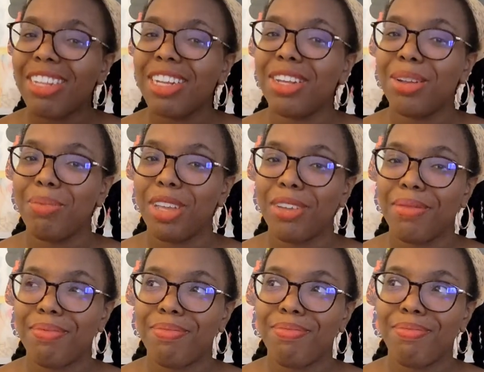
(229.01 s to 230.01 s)
little bit,
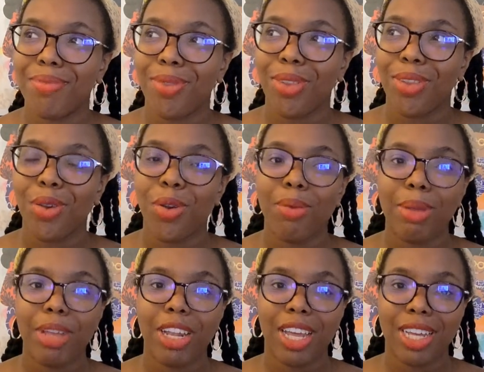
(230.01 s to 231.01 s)
or
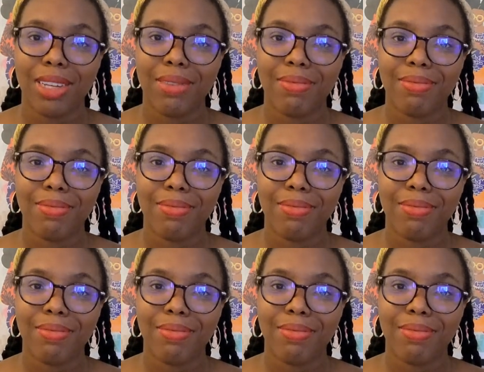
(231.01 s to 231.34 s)
maybe a lot.